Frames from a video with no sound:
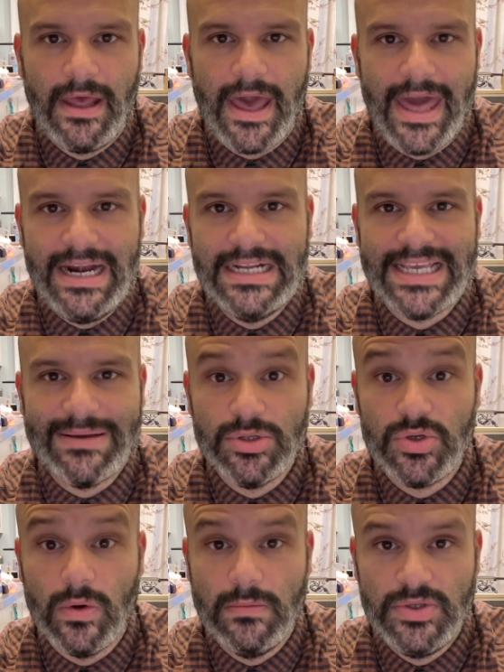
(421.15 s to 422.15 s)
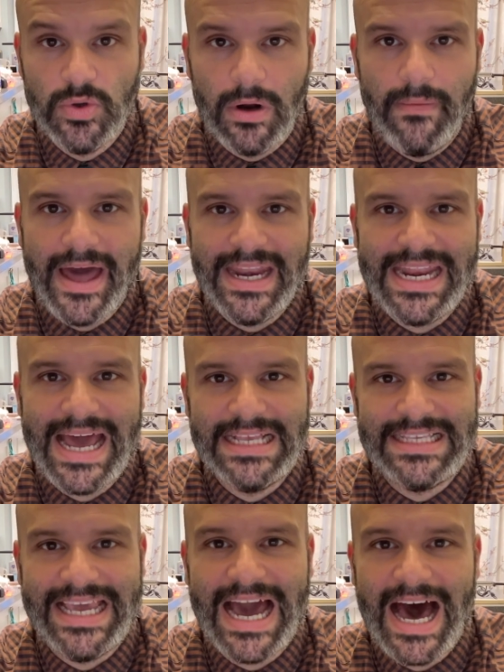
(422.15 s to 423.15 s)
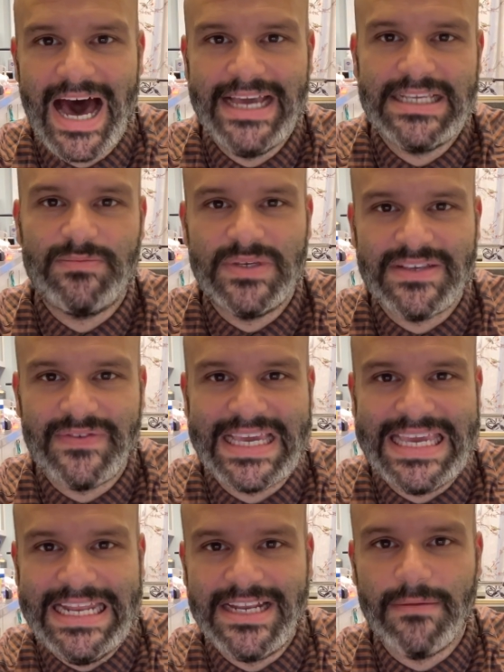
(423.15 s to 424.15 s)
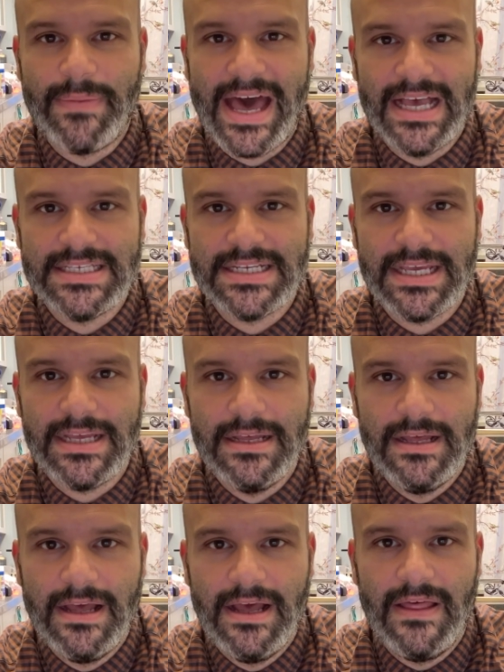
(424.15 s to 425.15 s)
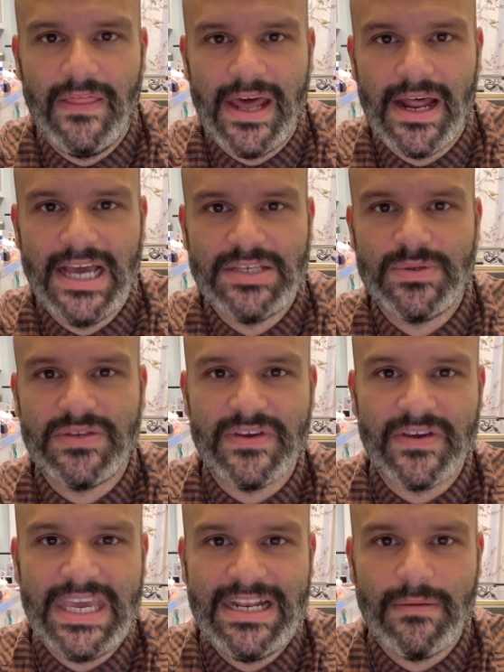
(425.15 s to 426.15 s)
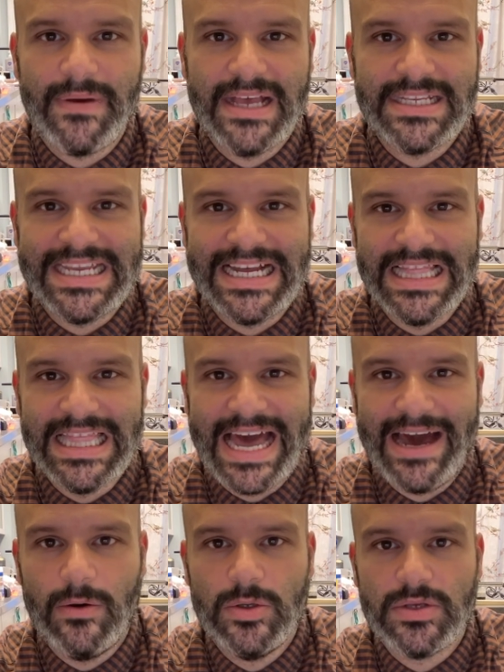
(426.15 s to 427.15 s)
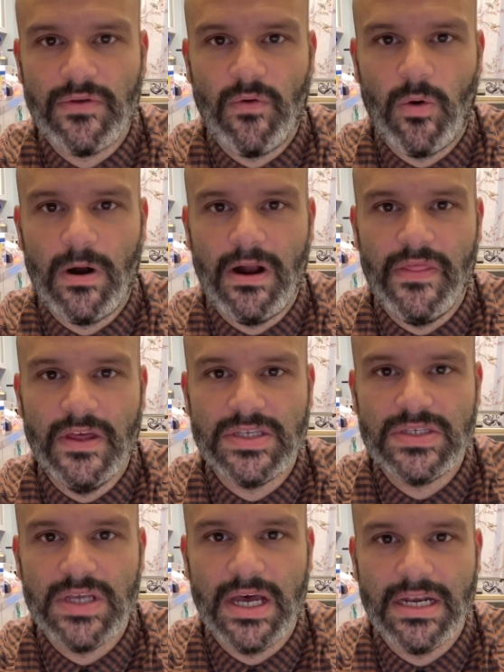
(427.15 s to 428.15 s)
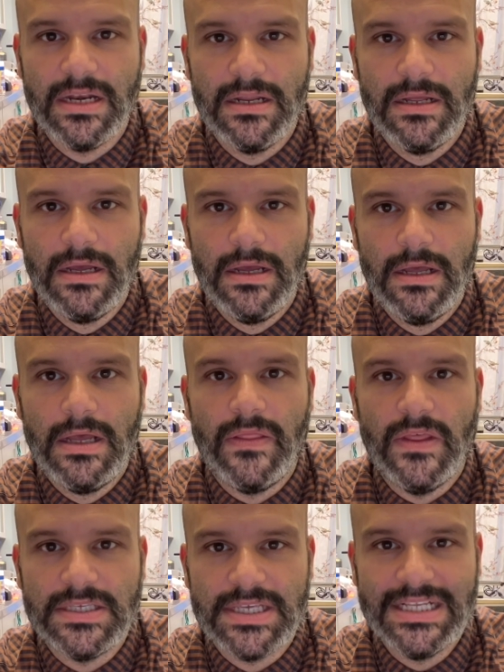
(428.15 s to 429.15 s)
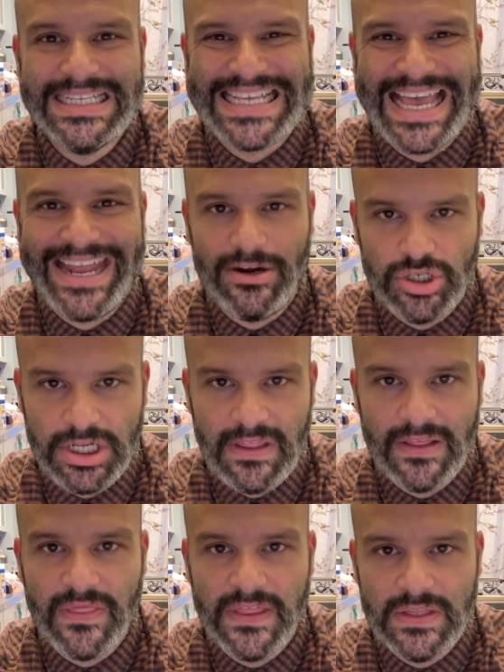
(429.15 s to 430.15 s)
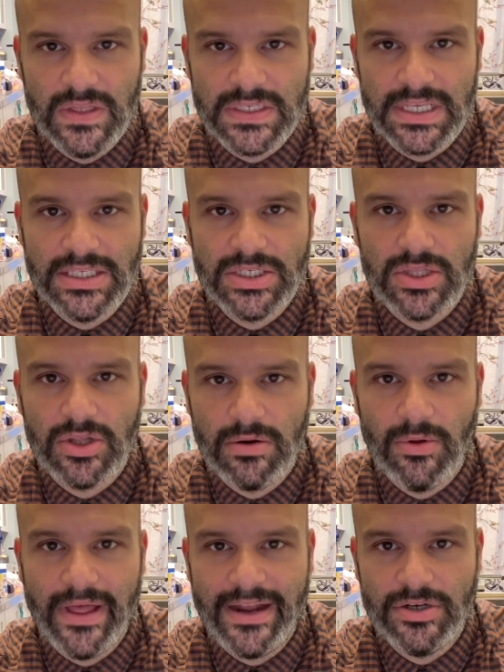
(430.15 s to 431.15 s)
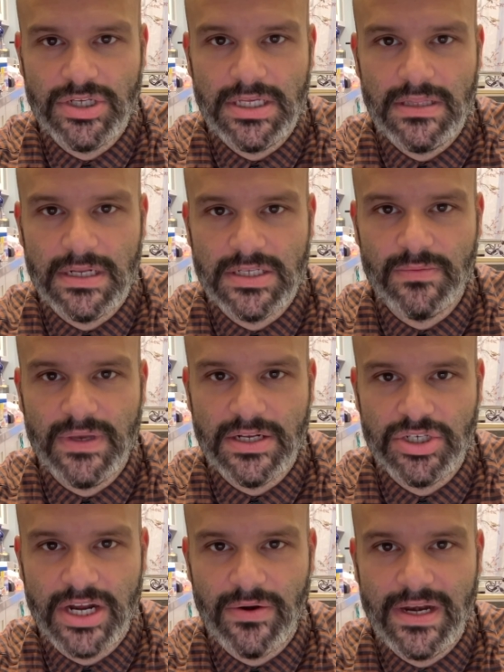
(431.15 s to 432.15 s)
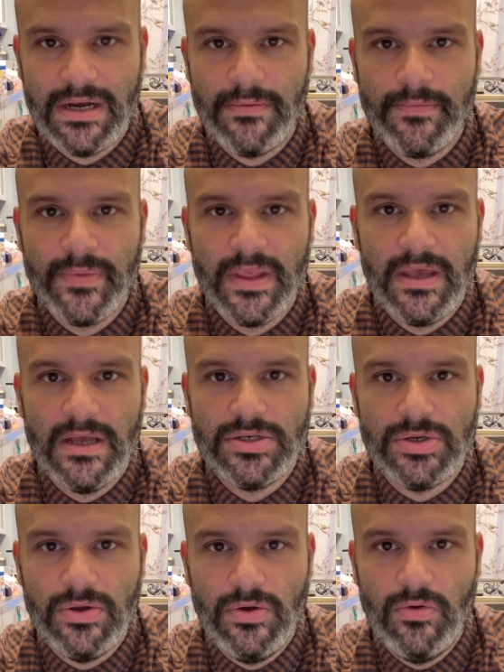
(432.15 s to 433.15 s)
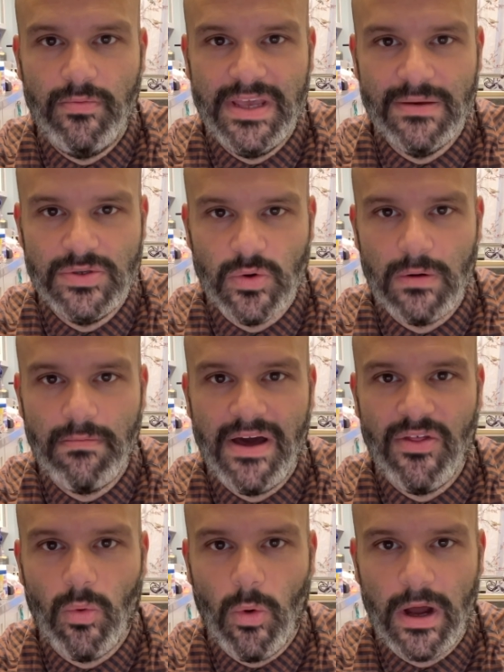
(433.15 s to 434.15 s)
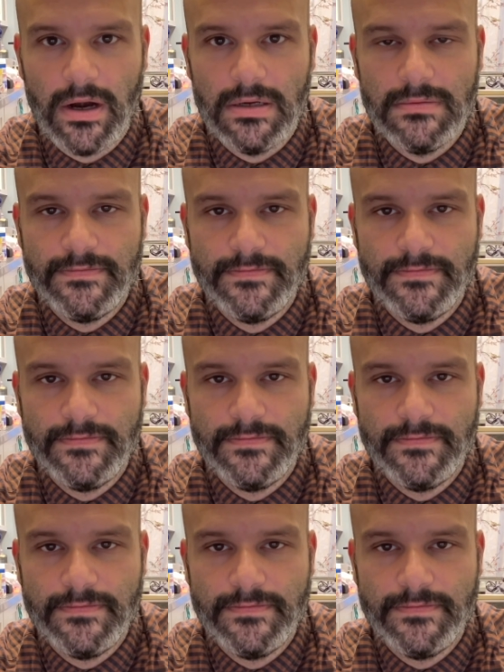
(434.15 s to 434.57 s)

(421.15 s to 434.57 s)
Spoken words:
and it is able to absorb that. It has a high specific heat capacity. That high specific heat capacity allows for the sun's energy, the sun's thermal energy that is being generated, to be absorbed by the water.